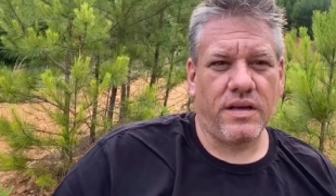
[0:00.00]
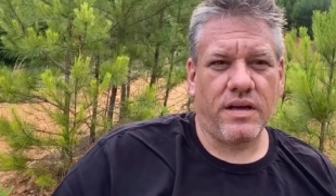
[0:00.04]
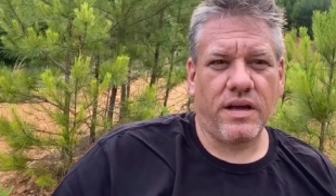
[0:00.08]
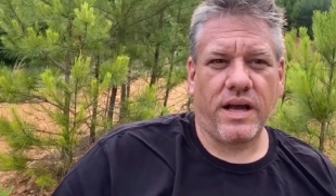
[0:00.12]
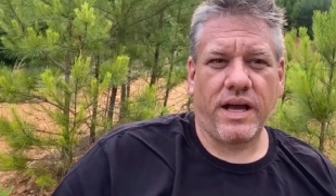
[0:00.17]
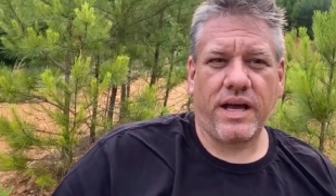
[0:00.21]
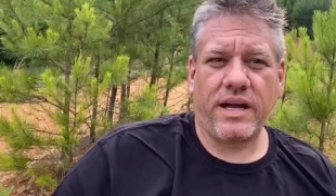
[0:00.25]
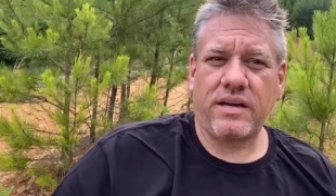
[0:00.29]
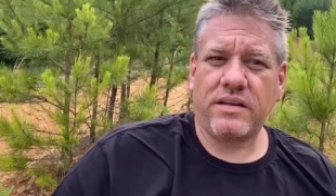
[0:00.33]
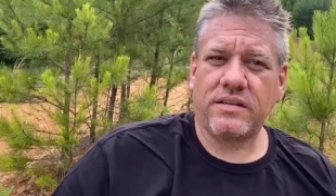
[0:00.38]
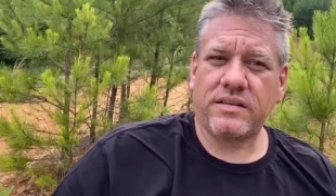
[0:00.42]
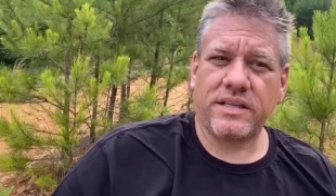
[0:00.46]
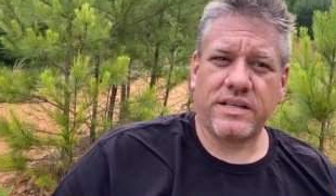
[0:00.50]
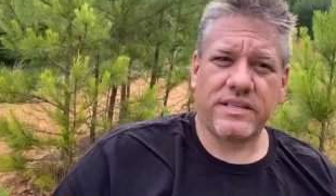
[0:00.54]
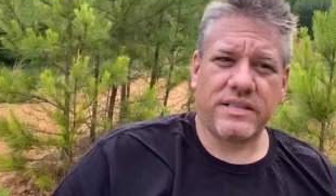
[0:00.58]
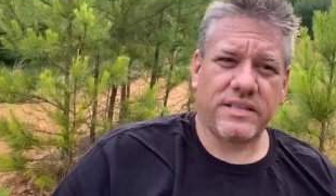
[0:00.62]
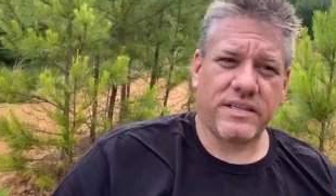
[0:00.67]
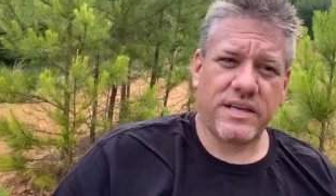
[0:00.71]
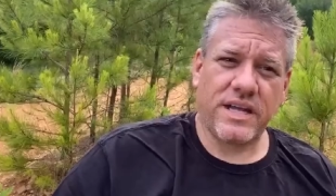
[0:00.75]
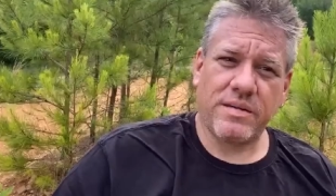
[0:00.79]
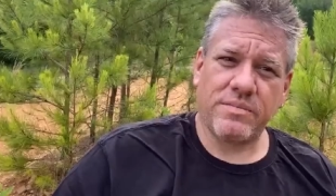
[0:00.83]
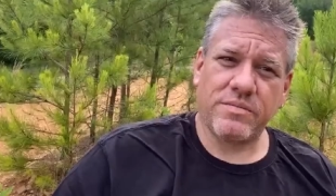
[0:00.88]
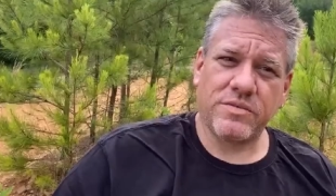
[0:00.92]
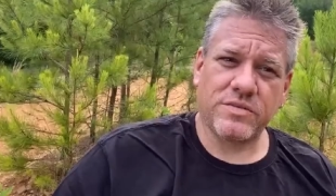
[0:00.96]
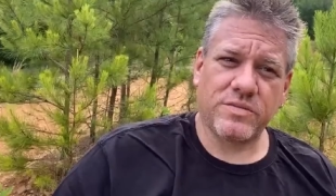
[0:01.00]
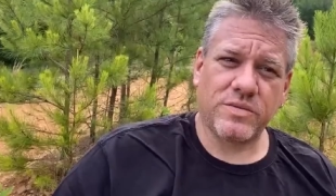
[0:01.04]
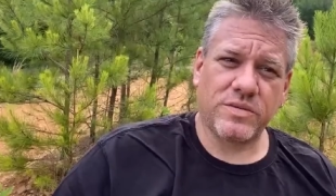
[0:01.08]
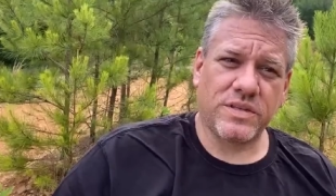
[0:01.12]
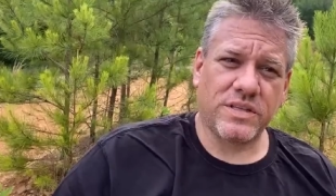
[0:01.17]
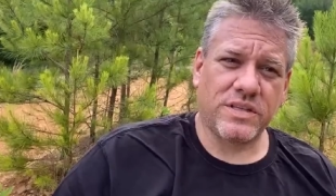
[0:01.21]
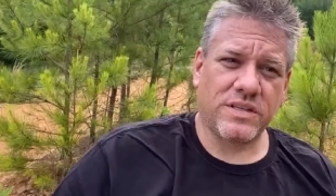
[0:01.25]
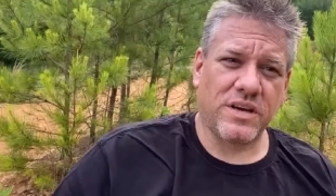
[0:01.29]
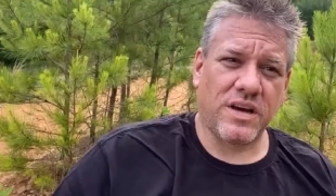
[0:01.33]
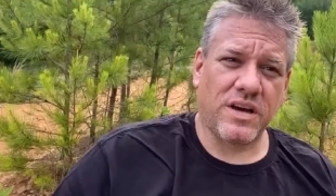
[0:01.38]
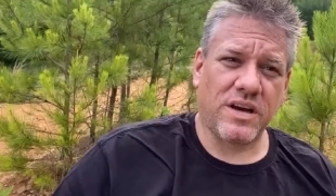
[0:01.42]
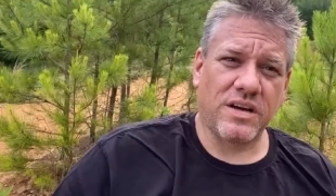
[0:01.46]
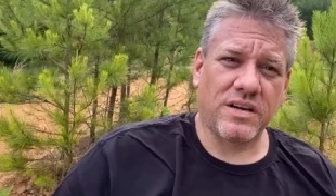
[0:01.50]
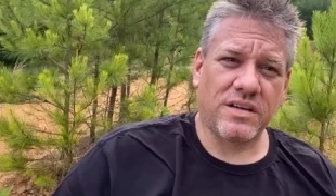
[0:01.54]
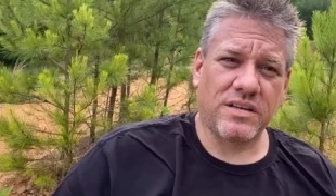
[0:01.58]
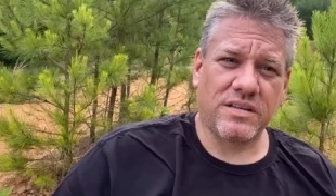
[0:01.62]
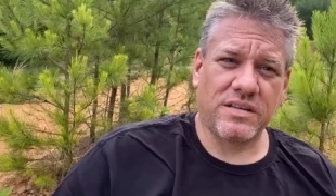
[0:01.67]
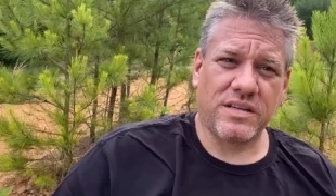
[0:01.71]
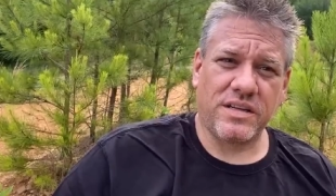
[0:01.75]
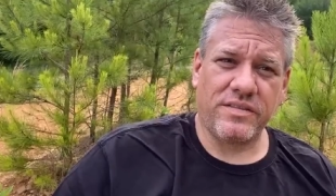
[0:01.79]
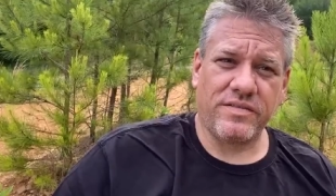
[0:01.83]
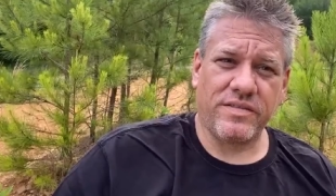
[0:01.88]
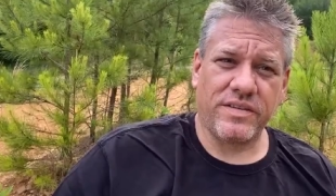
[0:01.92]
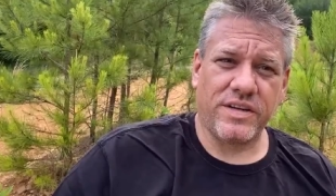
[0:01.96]
I don't think the neighbors with the dog
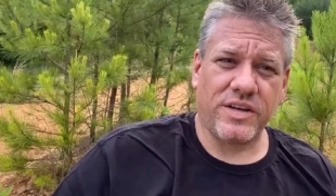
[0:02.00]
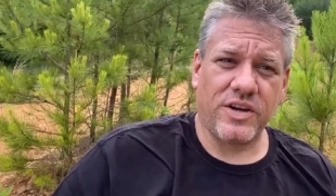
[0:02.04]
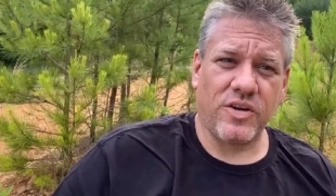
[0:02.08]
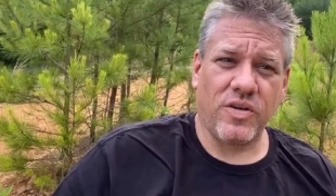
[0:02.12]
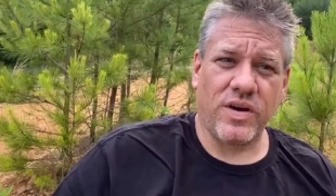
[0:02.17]
even know